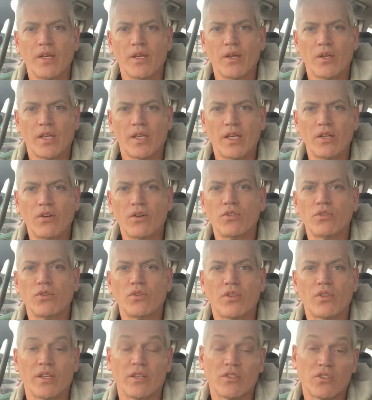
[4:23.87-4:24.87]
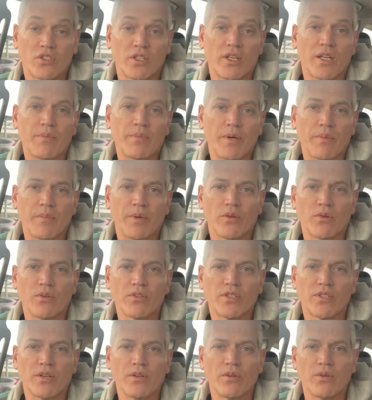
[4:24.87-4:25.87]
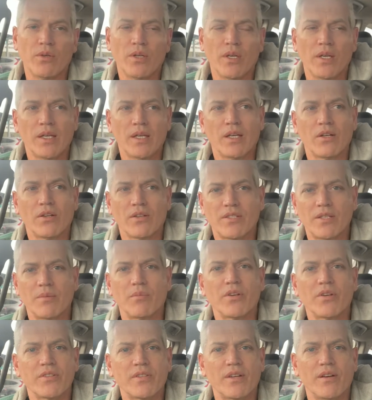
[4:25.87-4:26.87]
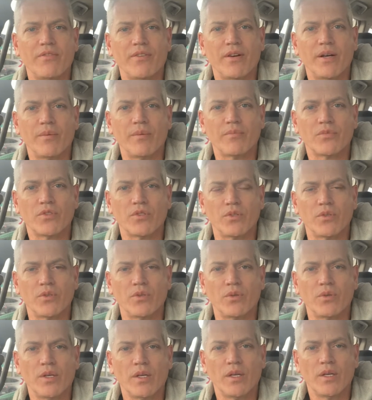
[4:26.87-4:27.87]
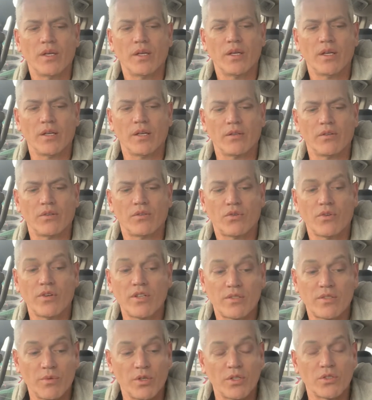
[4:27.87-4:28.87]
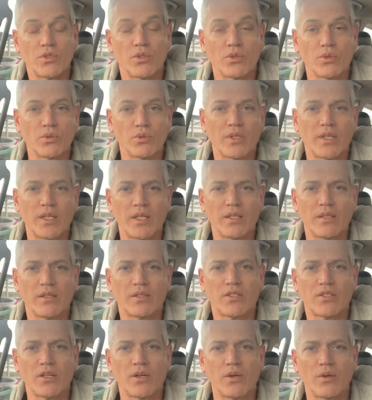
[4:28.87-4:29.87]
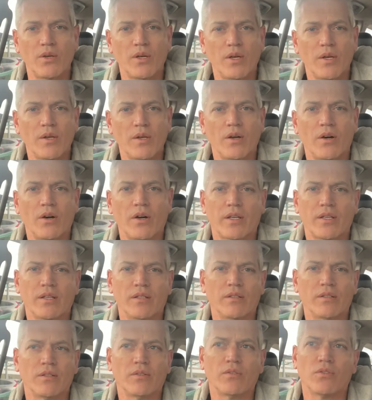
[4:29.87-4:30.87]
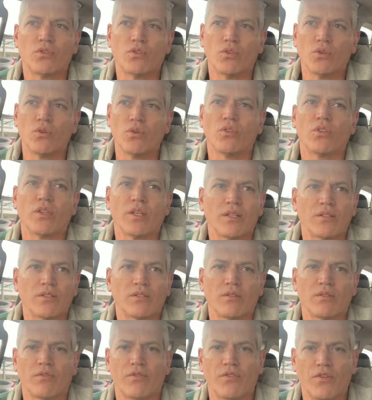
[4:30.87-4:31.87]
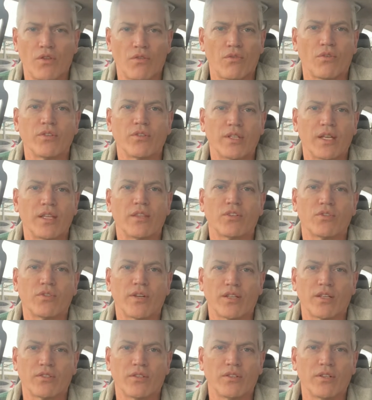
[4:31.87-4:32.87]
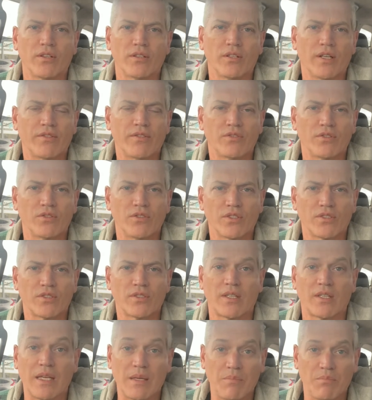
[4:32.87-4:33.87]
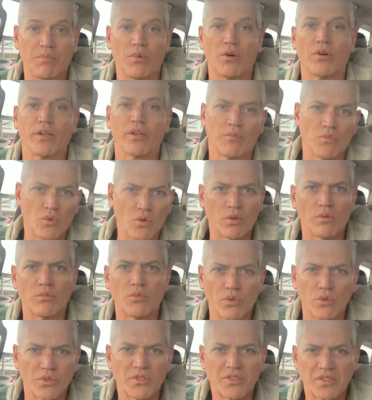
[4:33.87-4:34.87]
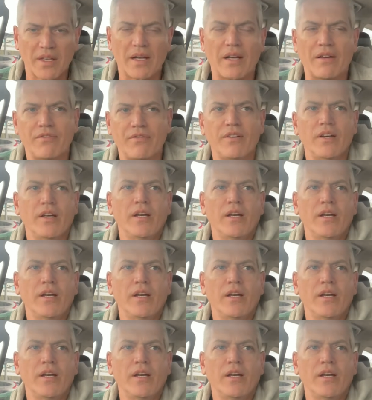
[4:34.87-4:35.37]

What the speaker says: can I do things cheaper, but also can I set myself up to increase my toolkit so I can do things further on down the track, so I don't have to just keep buying more and more stuff.